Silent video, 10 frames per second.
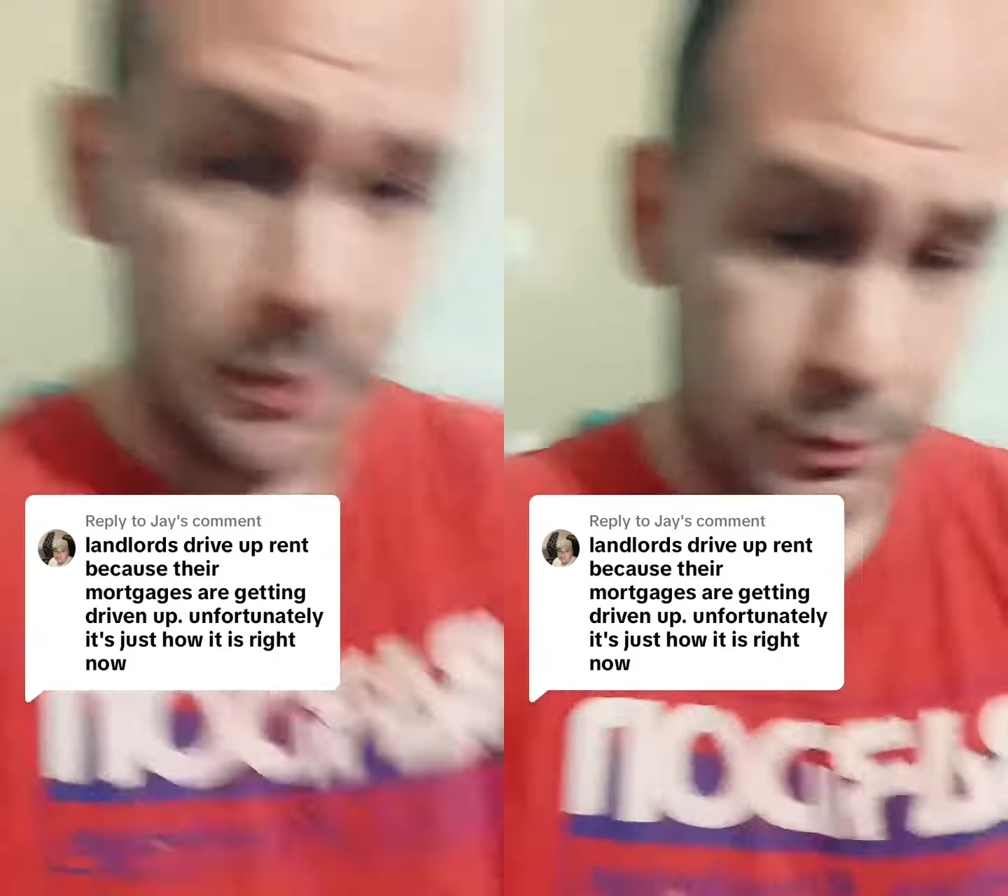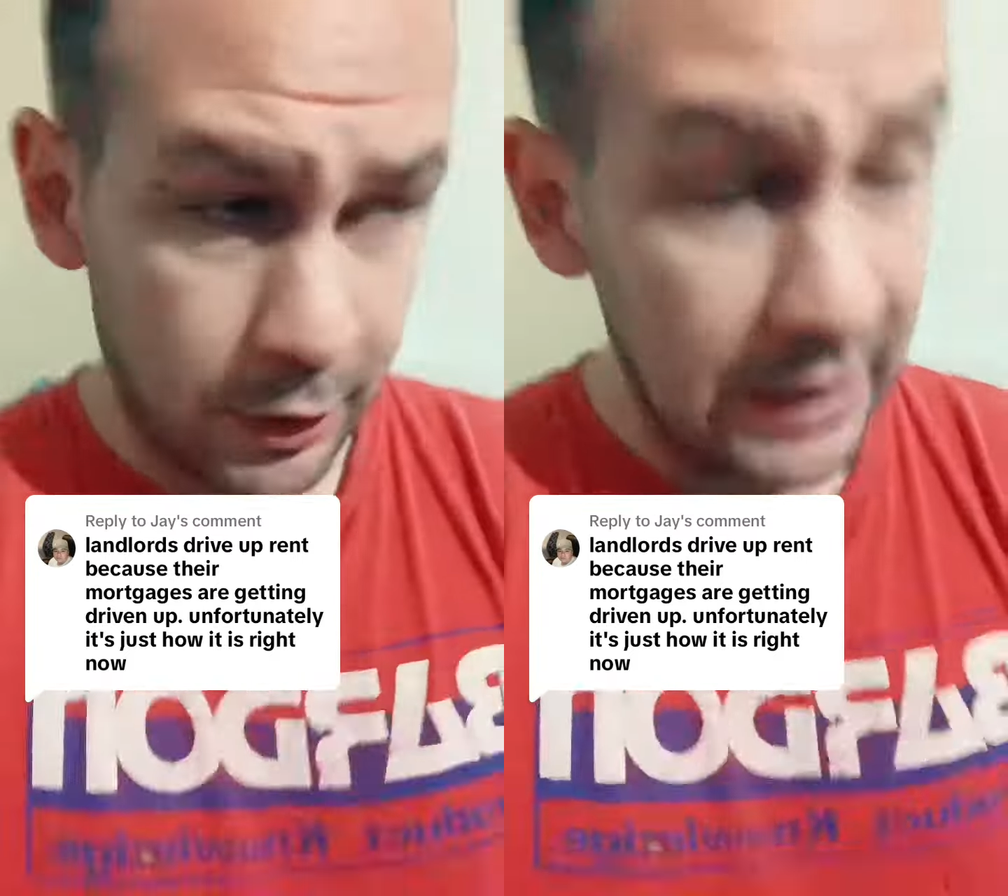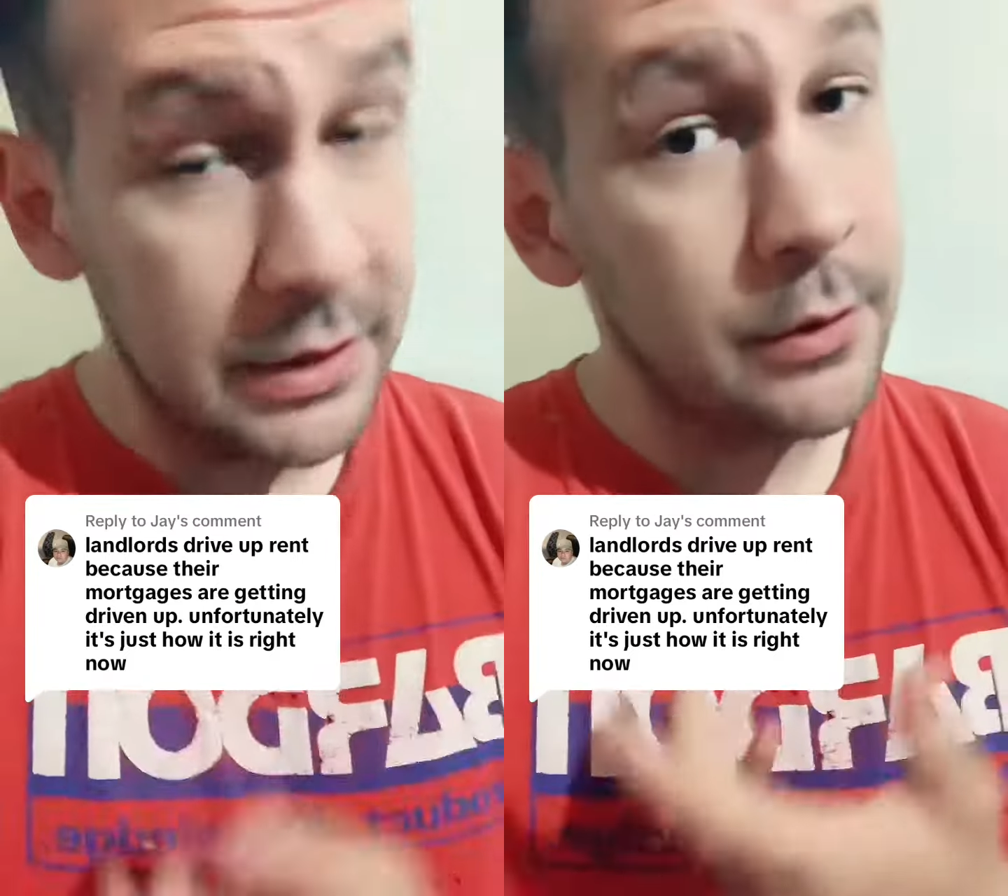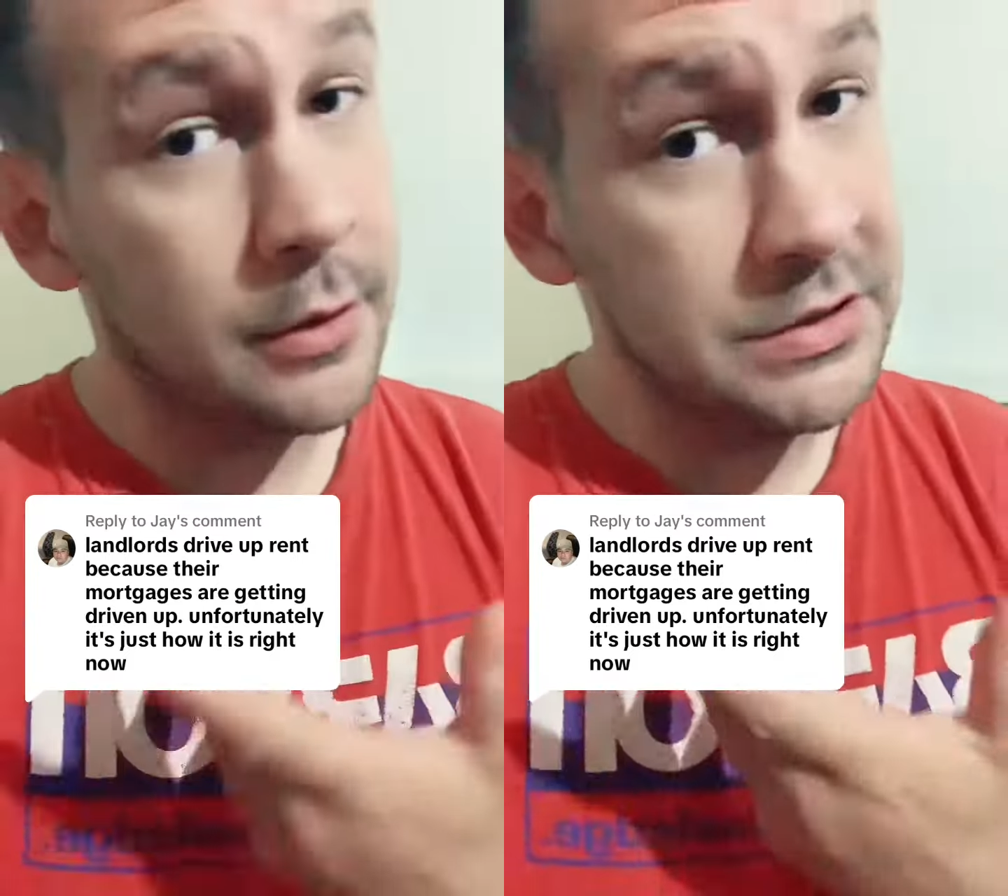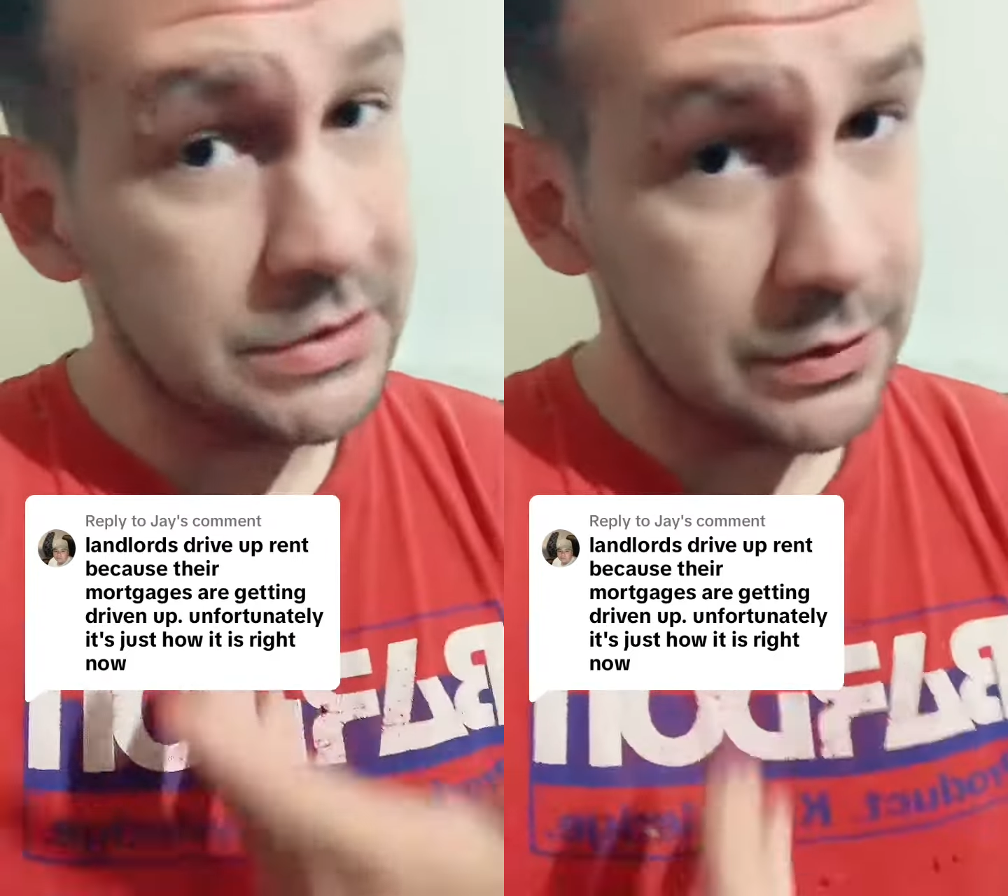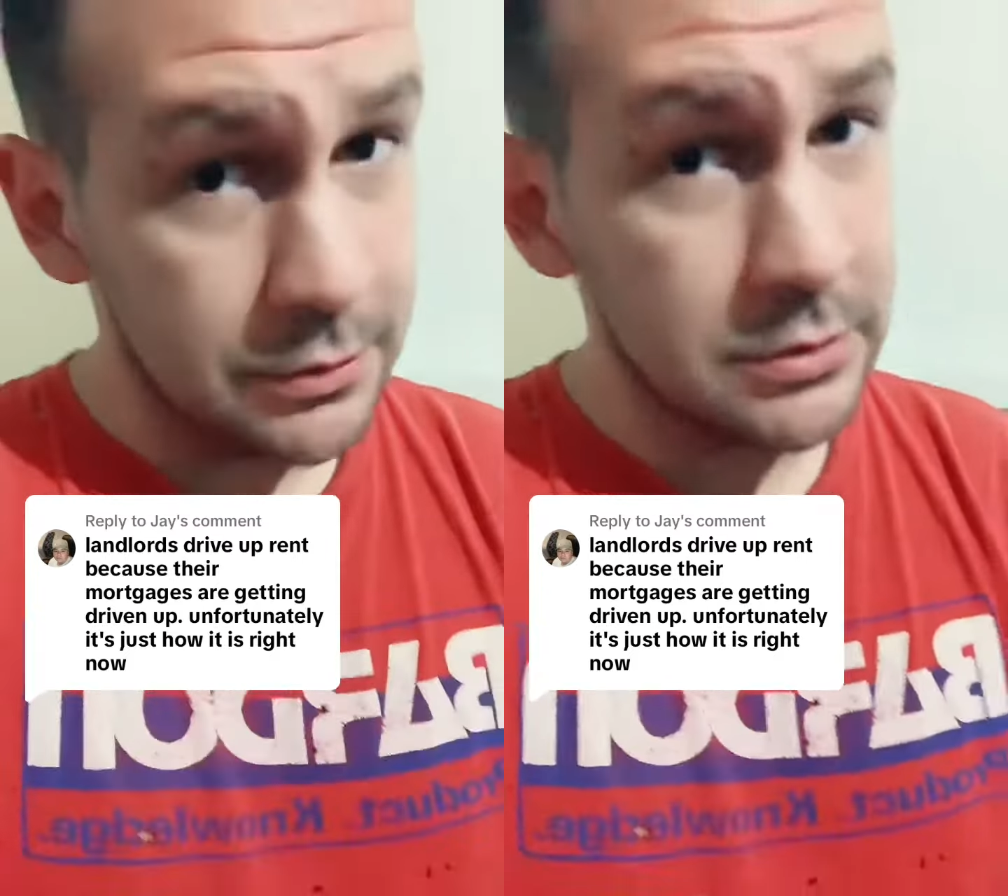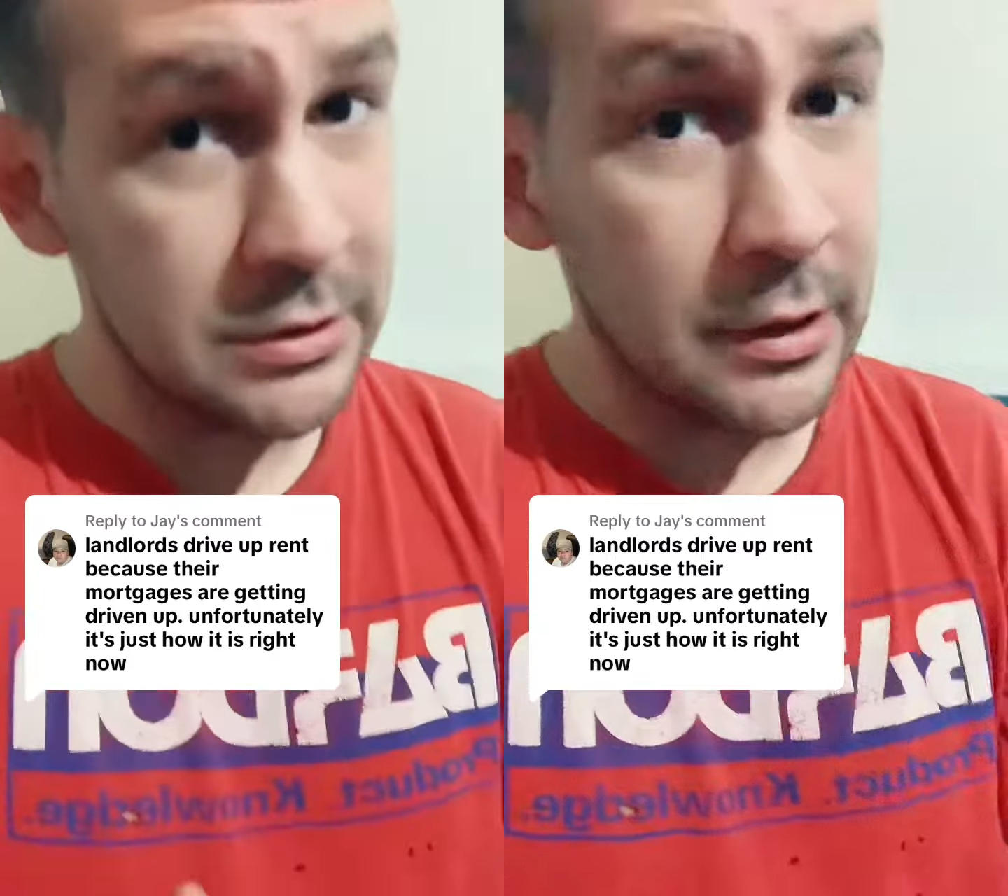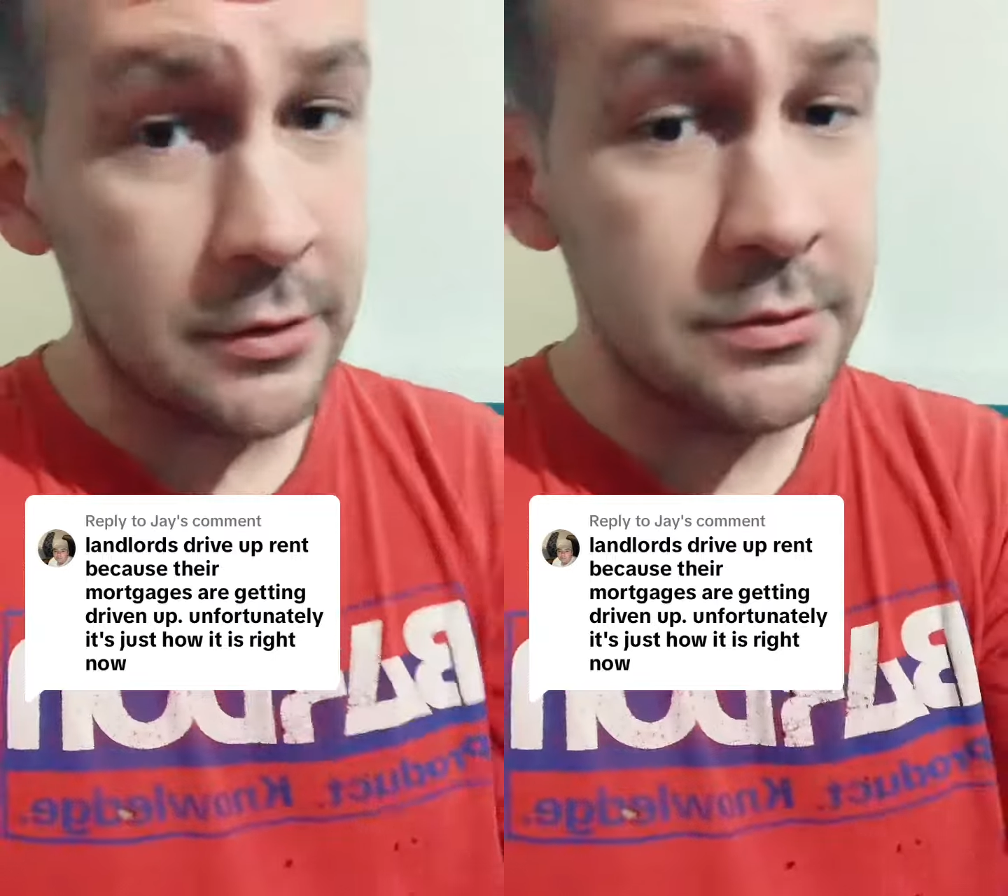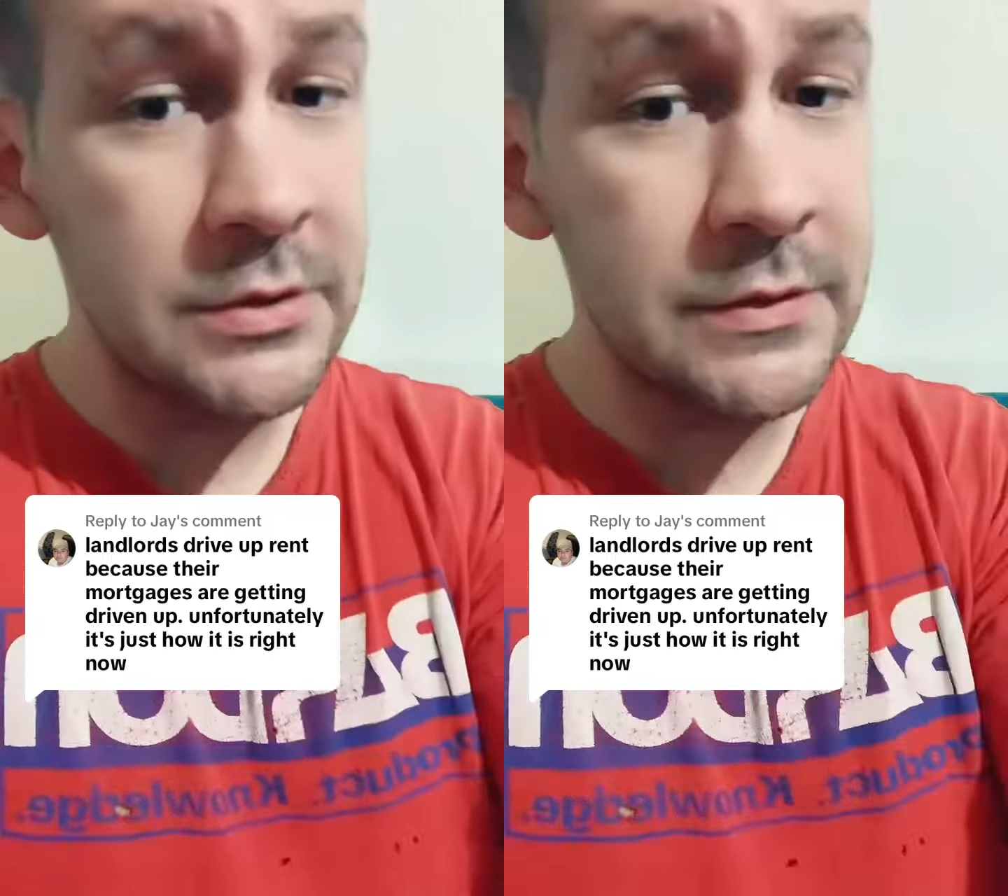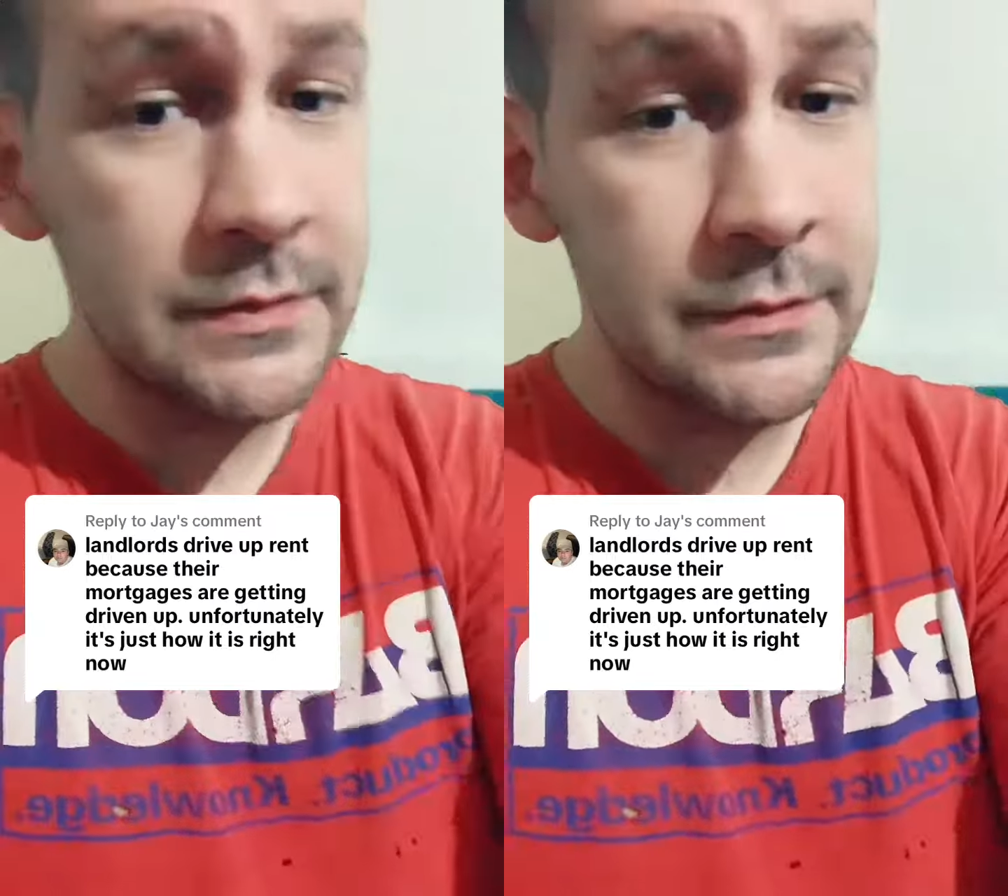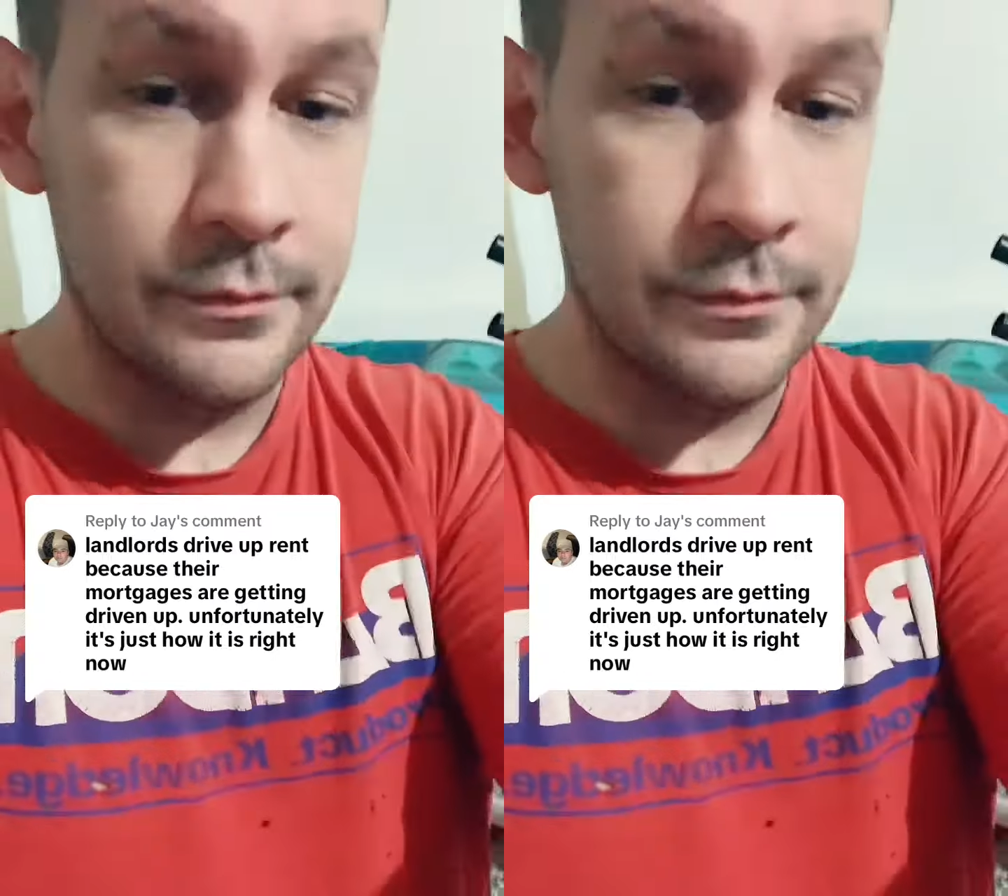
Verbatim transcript: predatory student loans,